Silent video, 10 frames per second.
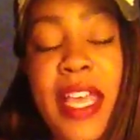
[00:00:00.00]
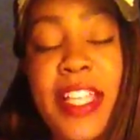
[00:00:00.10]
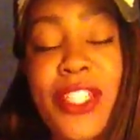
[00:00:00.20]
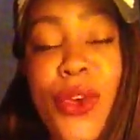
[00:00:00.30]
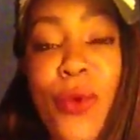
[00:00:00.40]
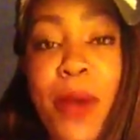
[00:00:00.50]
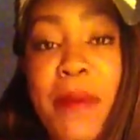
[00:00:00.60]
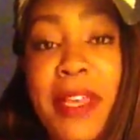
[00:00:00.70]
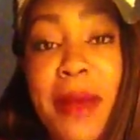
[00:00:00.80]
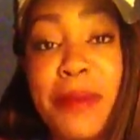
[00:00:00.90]
So what
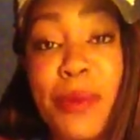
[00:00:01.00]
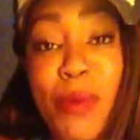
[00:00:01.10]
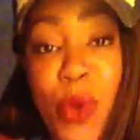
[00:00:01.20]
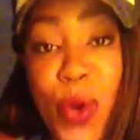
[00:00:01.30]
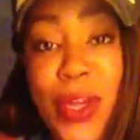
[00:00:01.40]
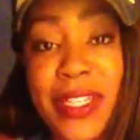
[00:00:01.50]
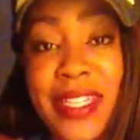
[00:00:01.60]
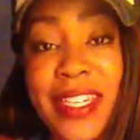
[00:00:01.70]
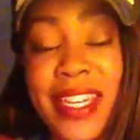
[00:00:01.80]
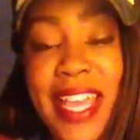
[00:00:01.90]
becomes
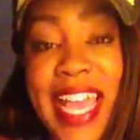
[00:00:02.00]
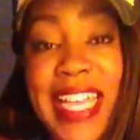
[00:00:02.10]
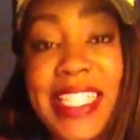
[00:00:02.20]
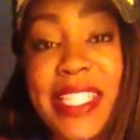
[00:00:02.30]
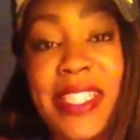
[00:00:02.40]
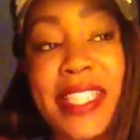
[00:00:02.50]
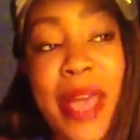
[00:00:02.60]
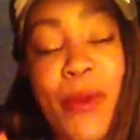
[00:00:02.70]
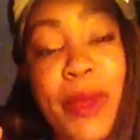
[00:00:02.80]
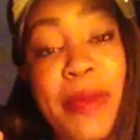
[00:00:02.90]
important is
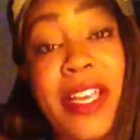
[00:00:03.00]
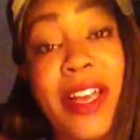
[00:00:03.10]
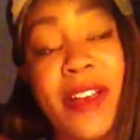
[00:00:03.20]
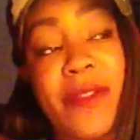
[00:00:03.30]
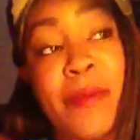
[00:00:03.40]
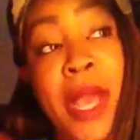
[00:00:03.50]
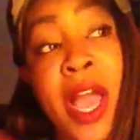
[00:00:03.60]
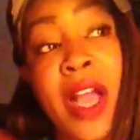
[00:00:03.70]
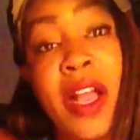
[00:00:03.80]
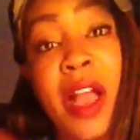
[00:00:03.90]
that we become
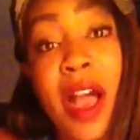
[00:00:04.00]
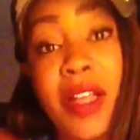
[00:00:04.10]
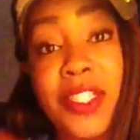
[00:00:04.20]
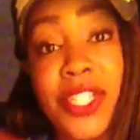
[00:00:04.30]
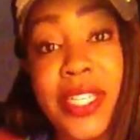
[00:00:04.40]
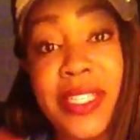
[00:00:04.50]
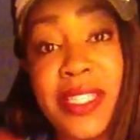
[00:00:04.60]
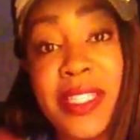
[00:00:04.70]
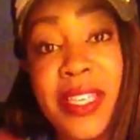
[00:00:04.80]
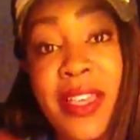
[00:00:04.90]

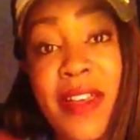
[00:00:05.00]
conscious